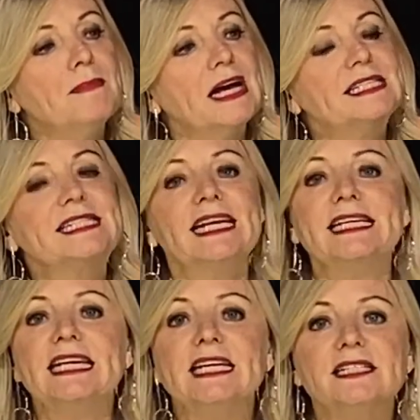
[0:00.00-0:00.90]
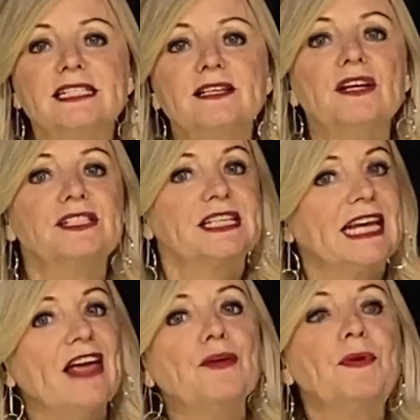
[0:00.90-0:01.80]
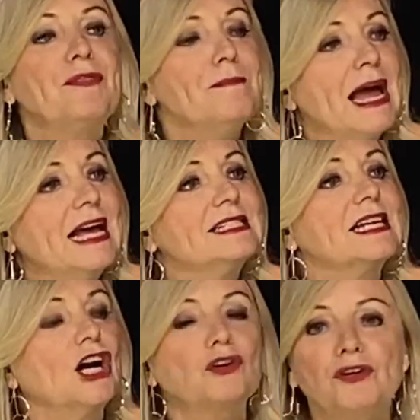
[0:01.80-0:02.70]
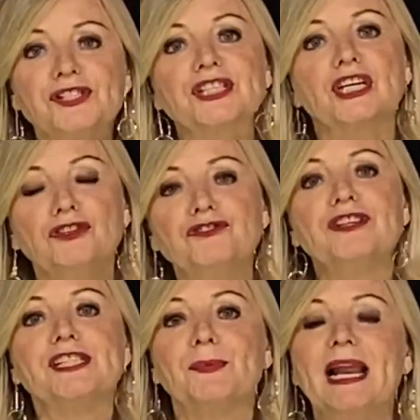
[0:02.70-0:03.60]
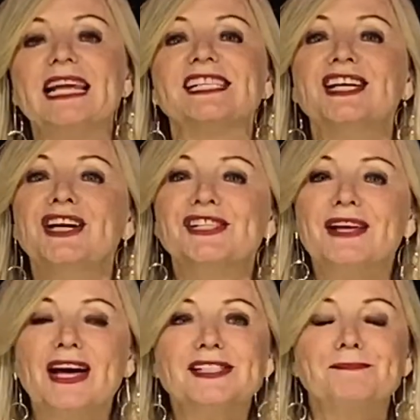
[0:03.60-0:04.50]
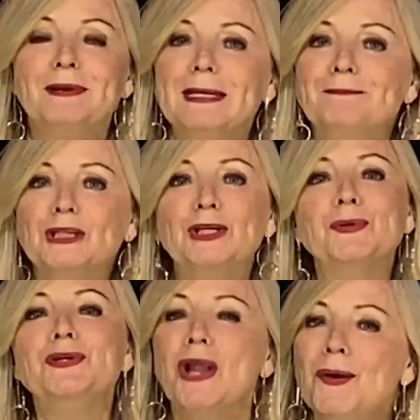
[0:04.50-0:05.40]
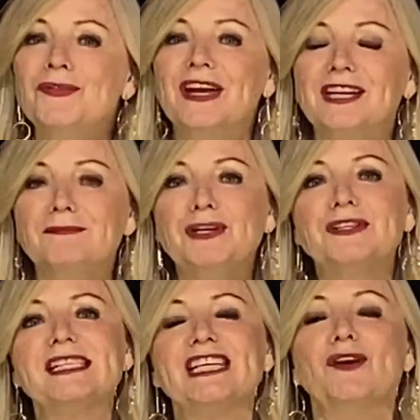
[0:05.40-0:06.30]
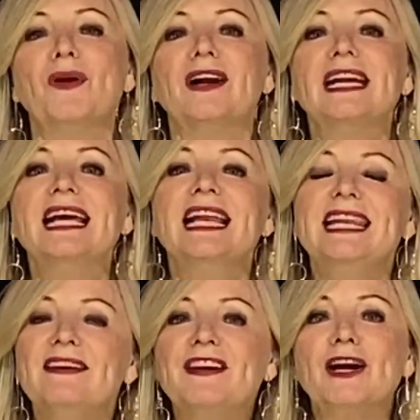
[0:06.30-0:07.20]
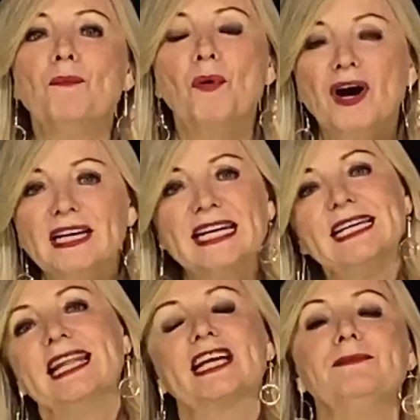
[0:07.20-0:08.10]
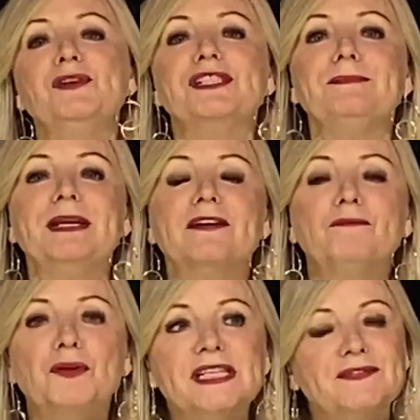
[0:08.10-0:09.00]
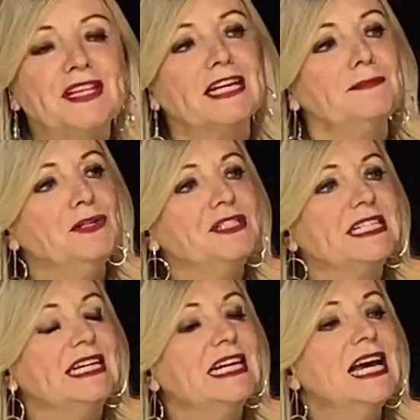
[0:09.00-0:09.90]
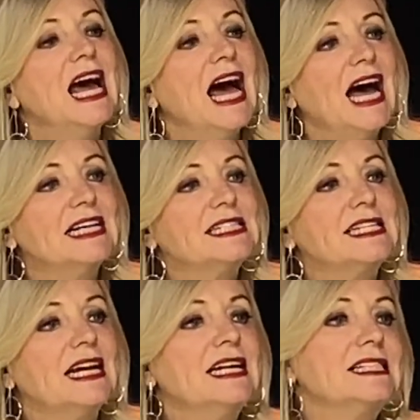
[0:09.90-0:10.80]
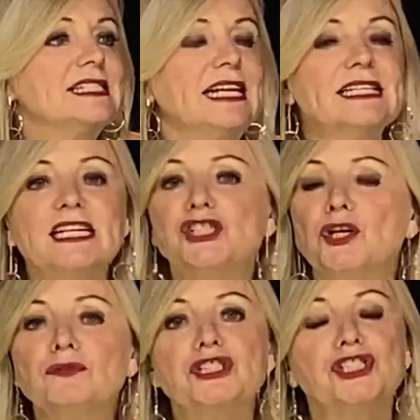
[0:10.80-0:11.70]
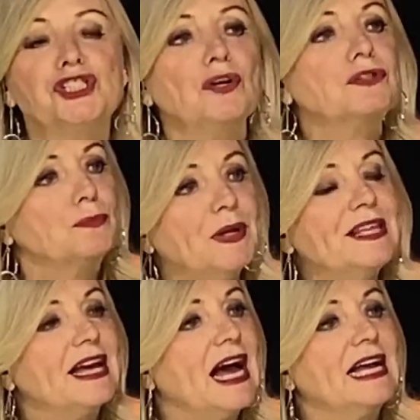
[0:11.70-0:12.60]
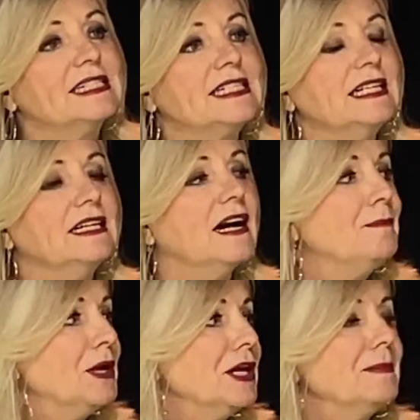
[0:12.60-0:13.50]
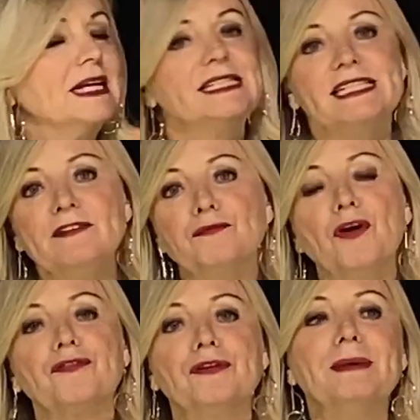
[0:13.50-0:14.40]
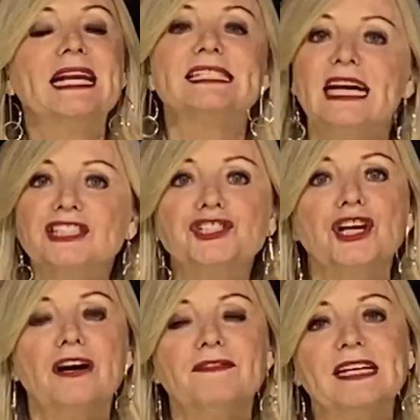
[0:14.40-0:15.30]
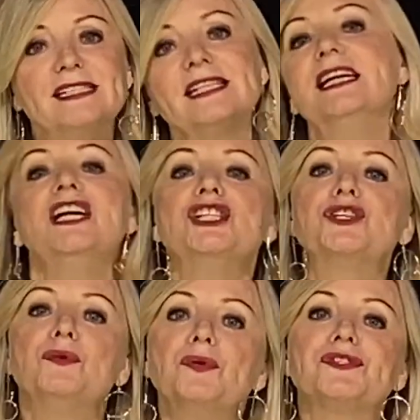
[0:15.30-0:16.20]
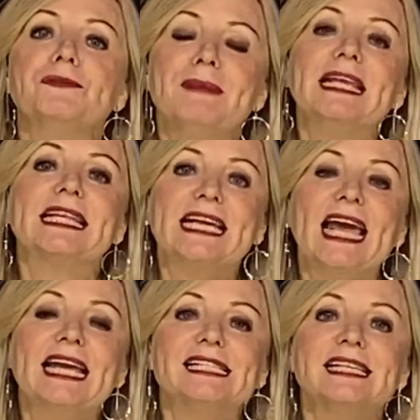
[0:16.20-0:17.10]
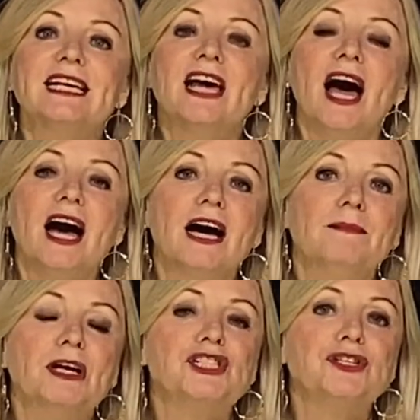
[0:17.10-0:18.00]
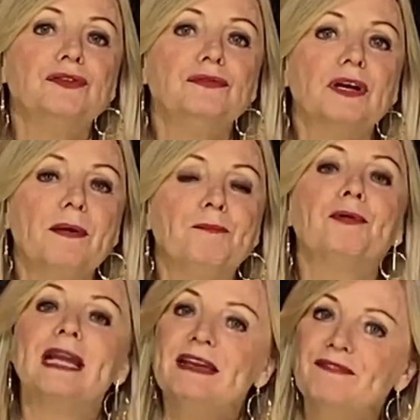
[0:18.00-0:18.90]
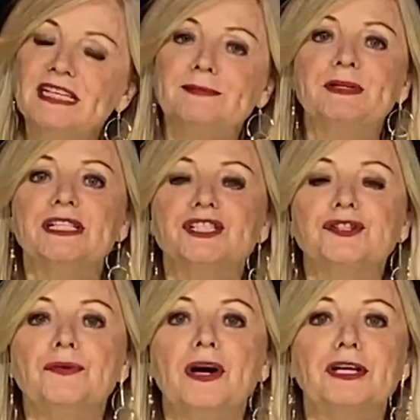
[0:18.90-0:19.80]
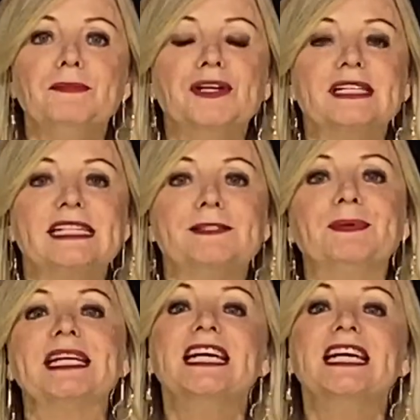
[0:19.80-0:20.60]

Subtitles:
standing together with mayors across the country, as well as people who know their community, who are living and working in their community, being a voice for their community, and standing shoulder to shoulder with Andy Burnham and Steve Rotherham and Dan Jarvis to also make the case to bring investment to our communities. But